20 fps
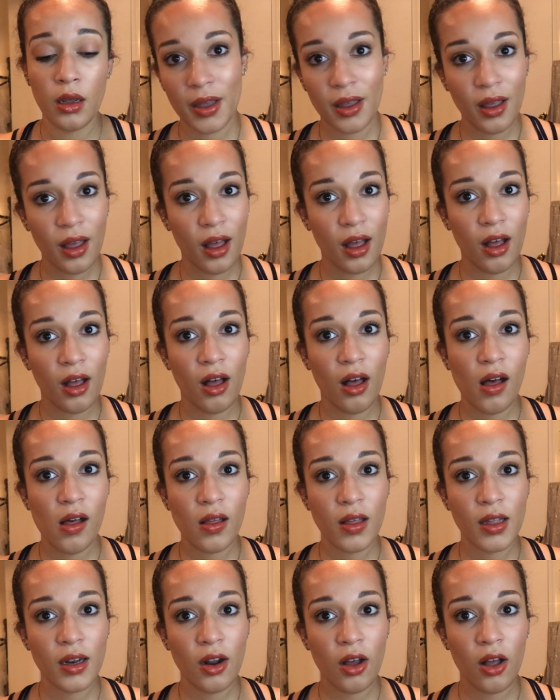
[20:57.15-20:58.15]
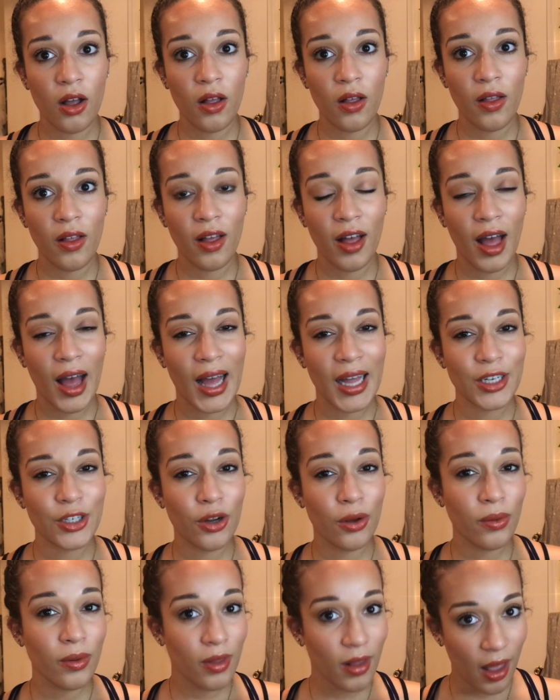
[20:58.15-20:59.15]
But yeah, all in all, I
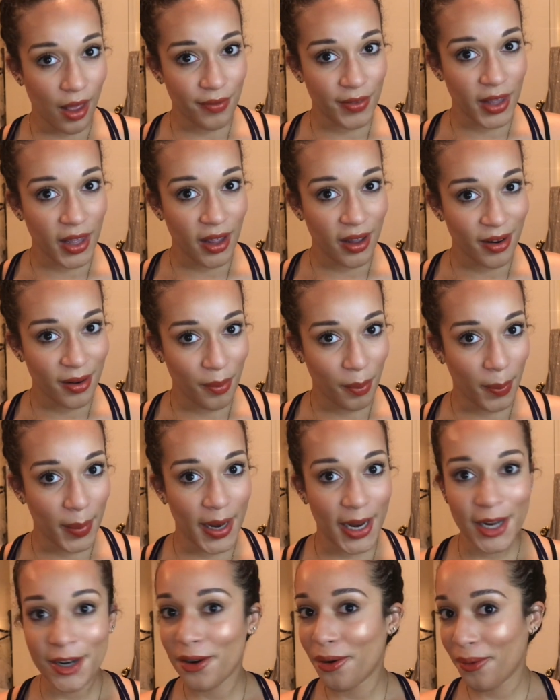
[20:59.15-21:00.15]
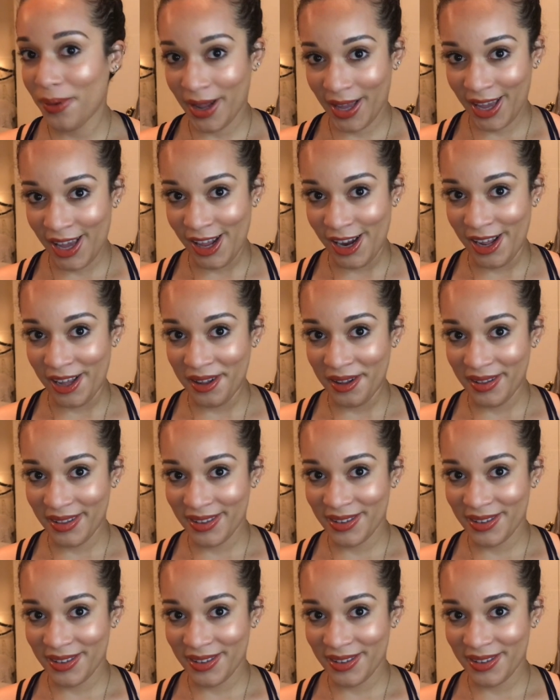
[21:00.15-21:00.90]
don't love it, but I don't hate it.